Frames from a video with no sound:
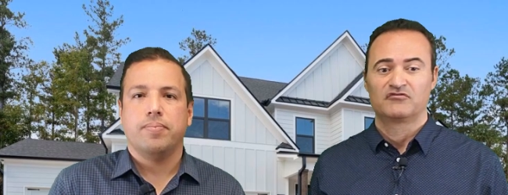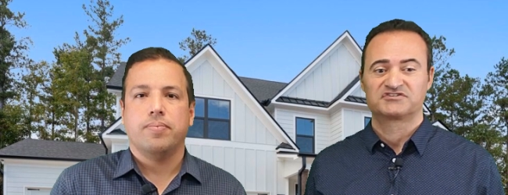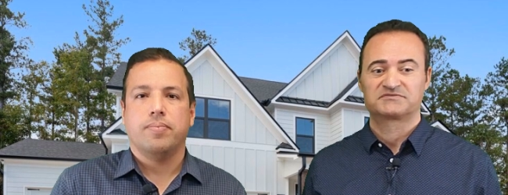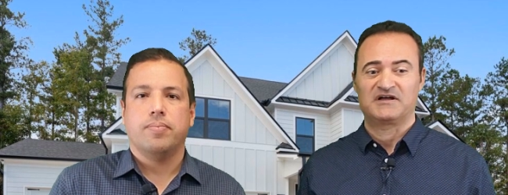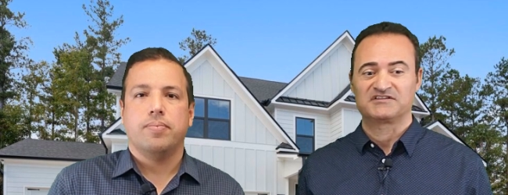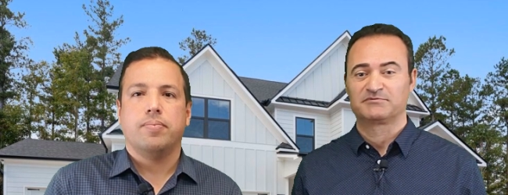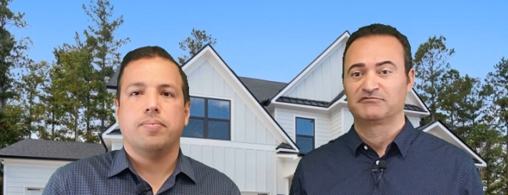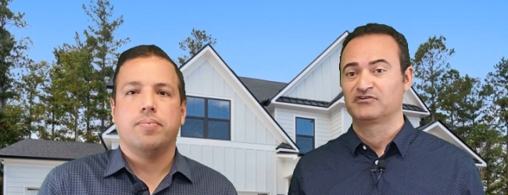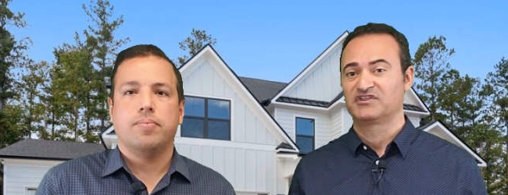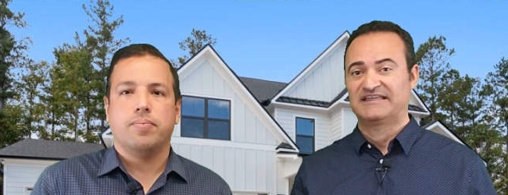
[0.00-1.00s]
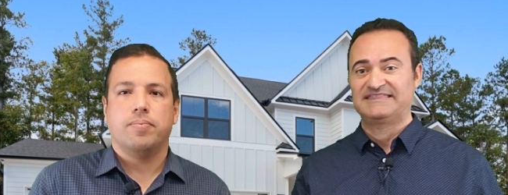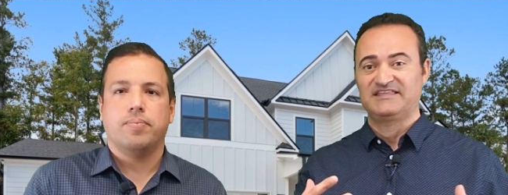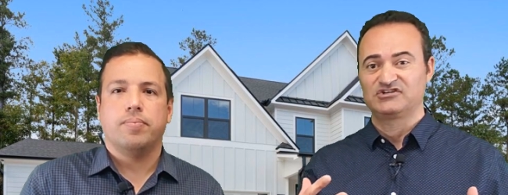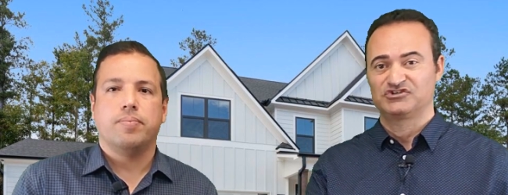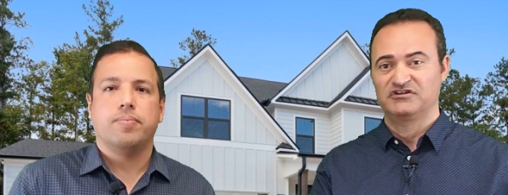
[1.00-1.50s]
Speaker 1: responsible for the
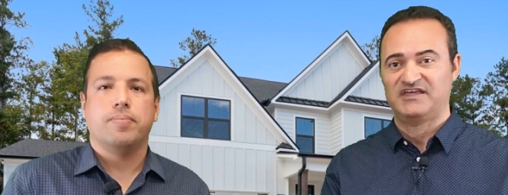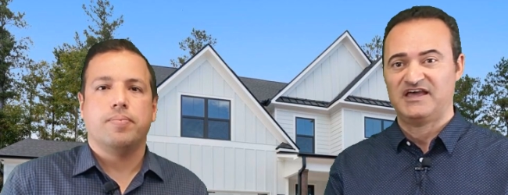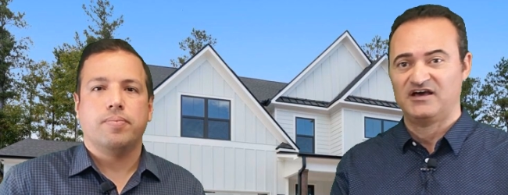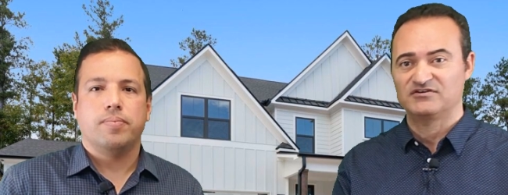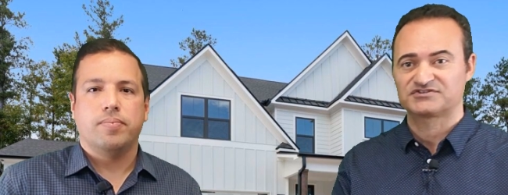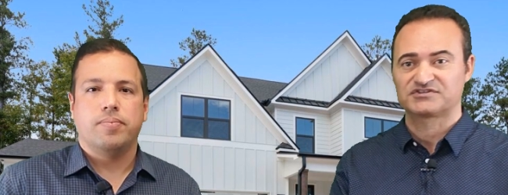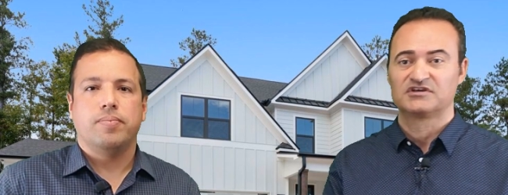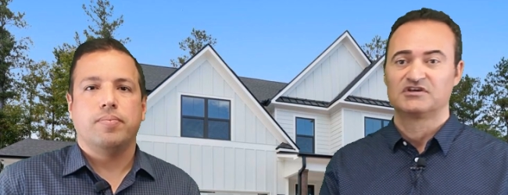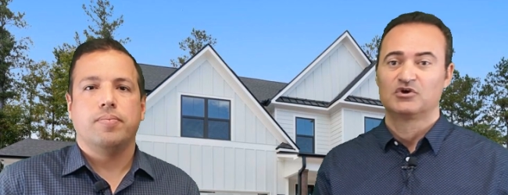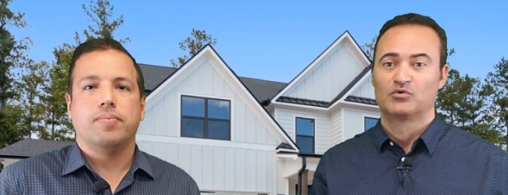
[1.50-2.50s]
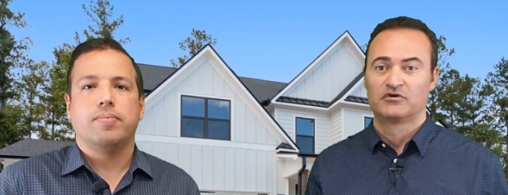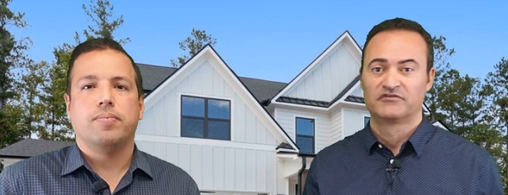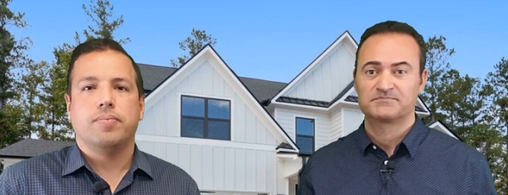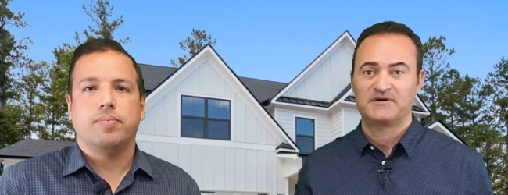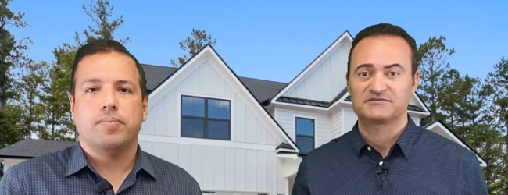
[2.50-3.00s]
condition of the house, we're
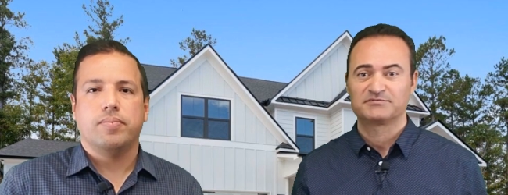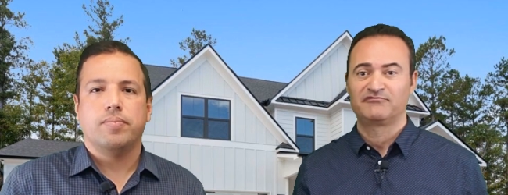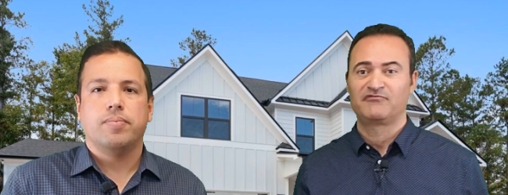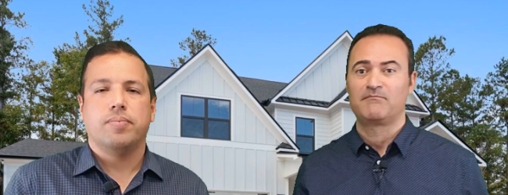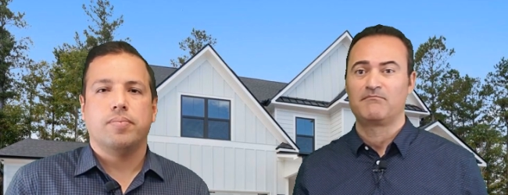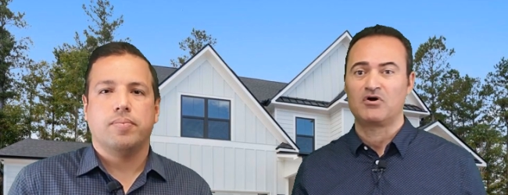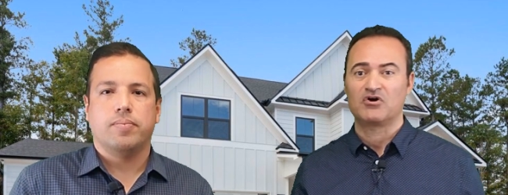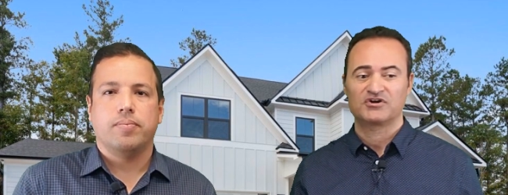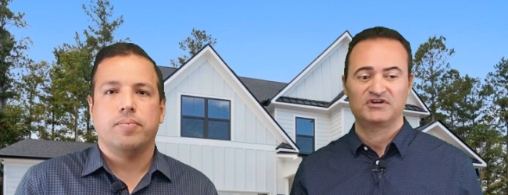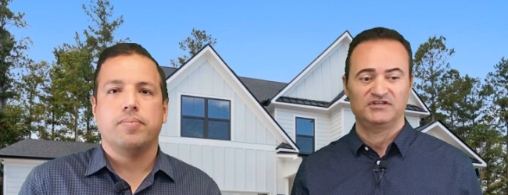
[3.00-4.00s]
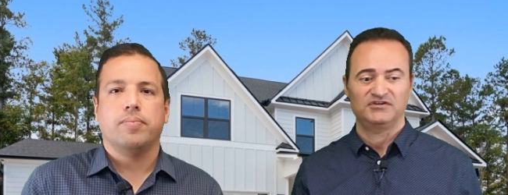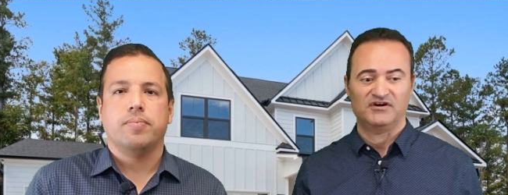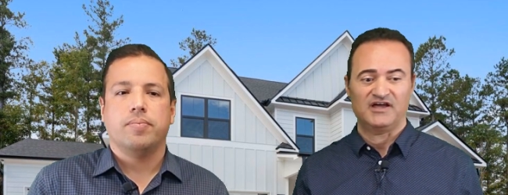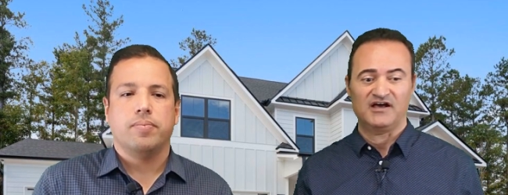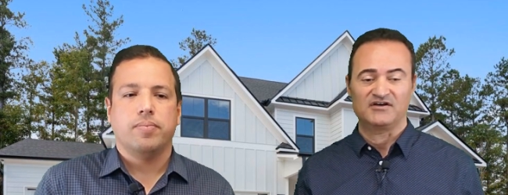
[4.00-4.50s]
responsible for marketing your
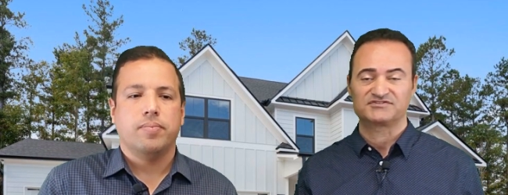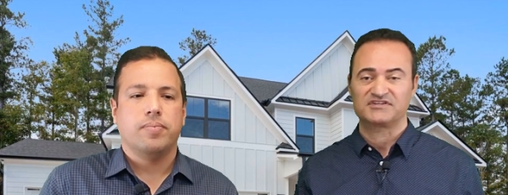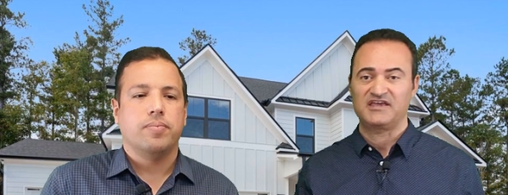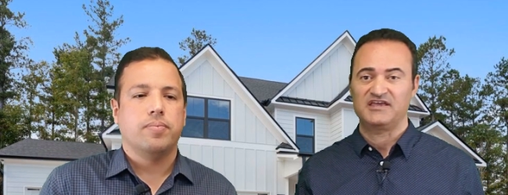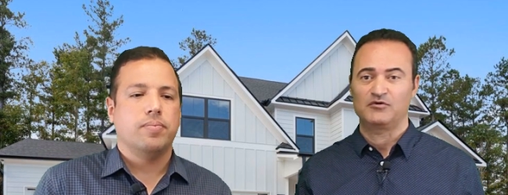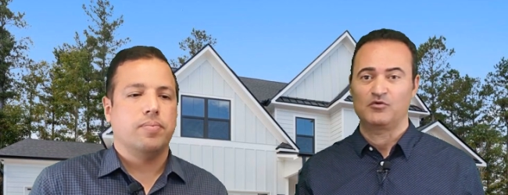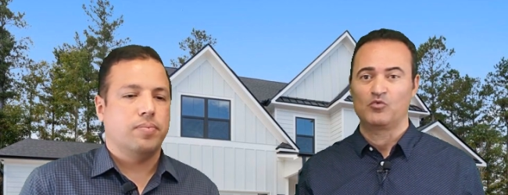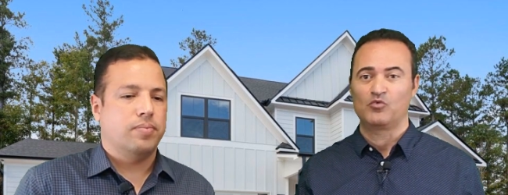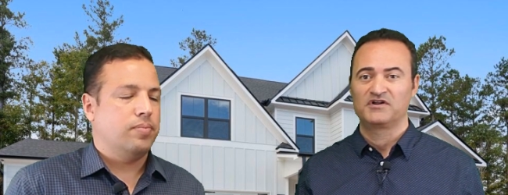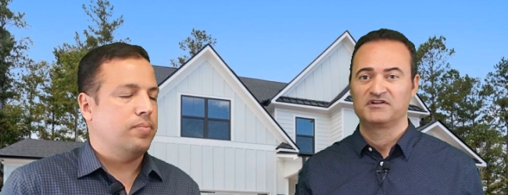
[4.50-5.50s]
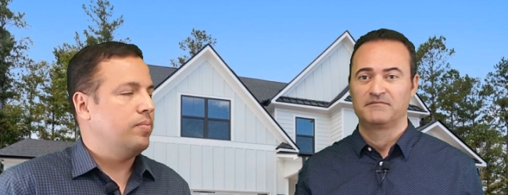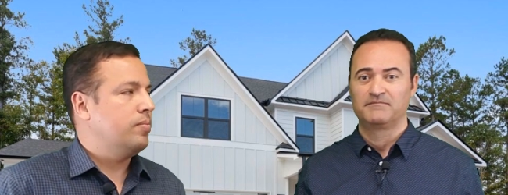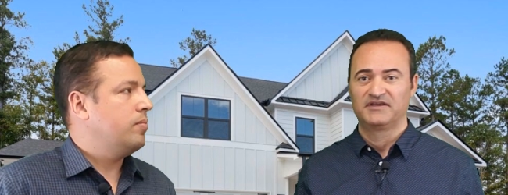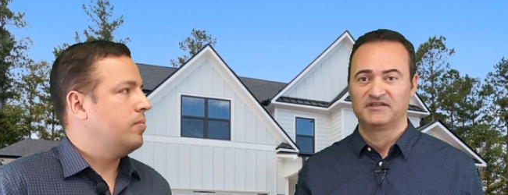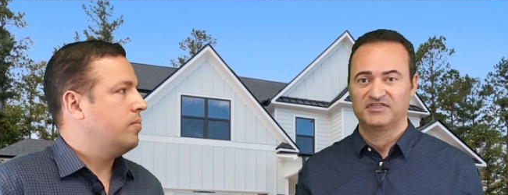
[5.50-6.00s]
house. And one of the
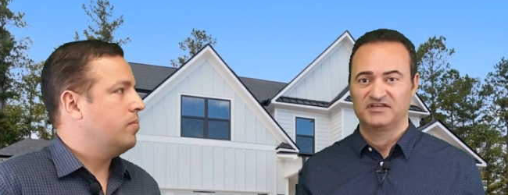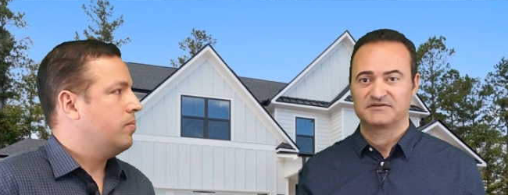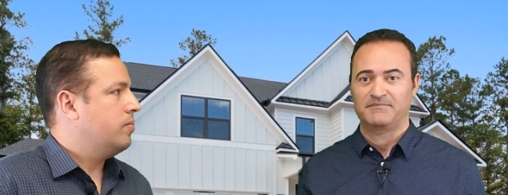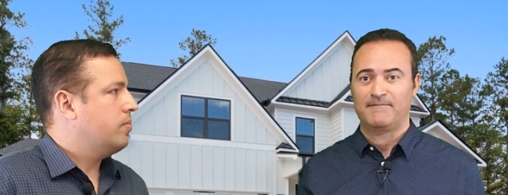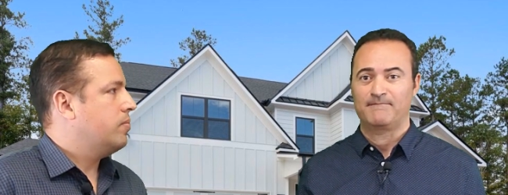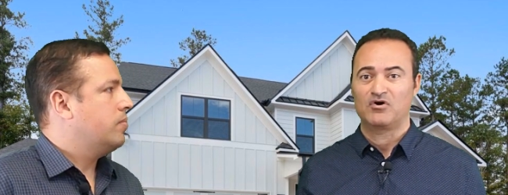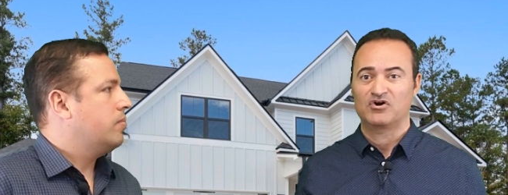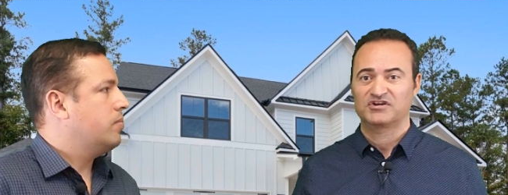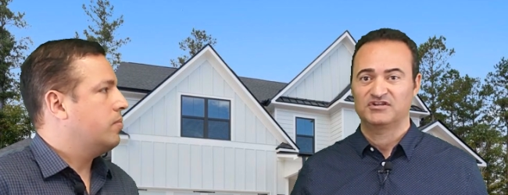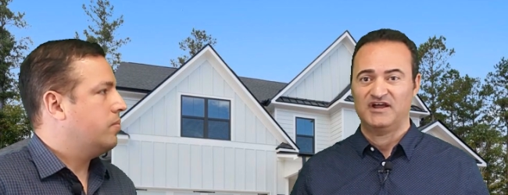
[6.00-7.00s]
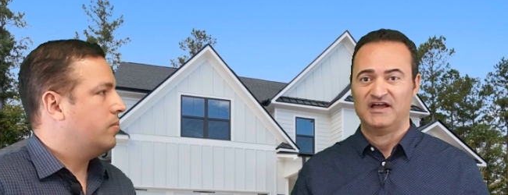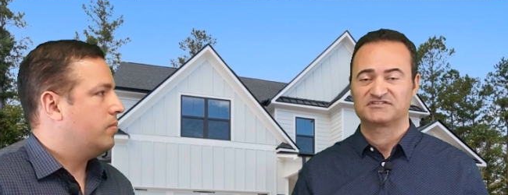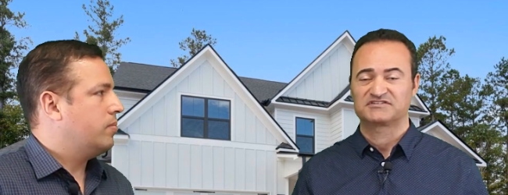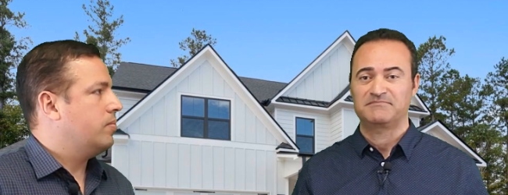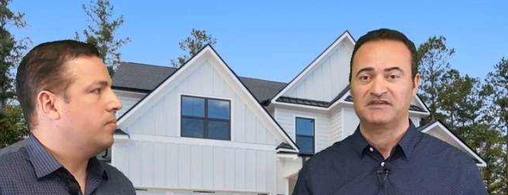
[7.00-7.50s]
big things about marketing your house
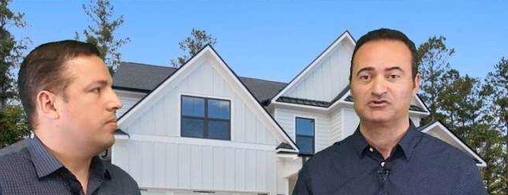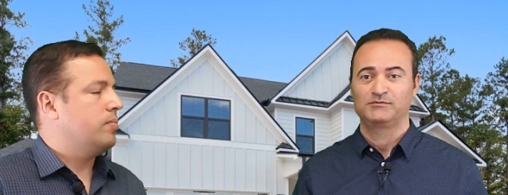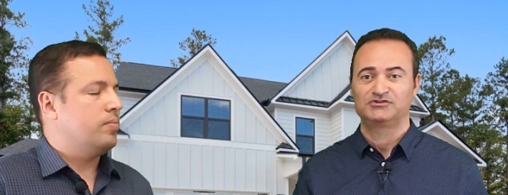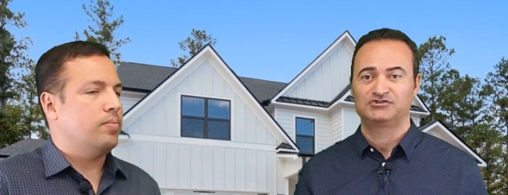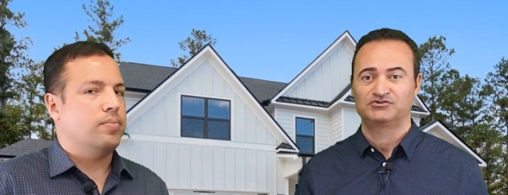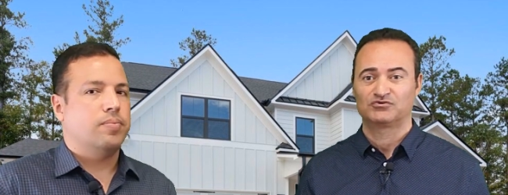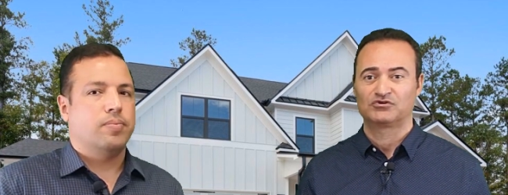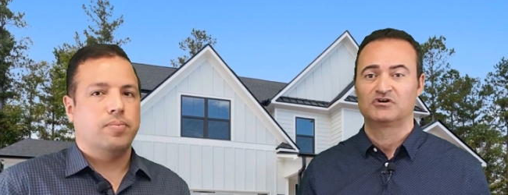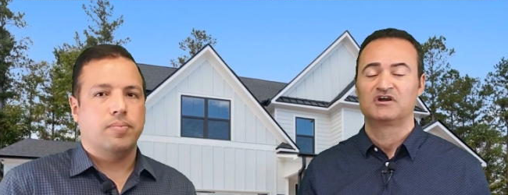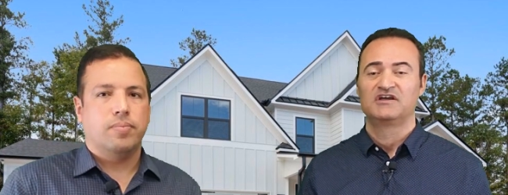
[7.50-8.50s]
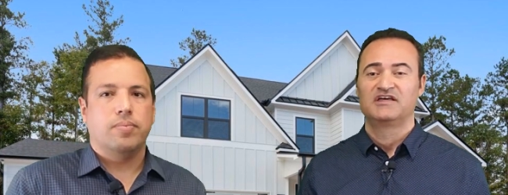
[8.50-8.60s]
is making sure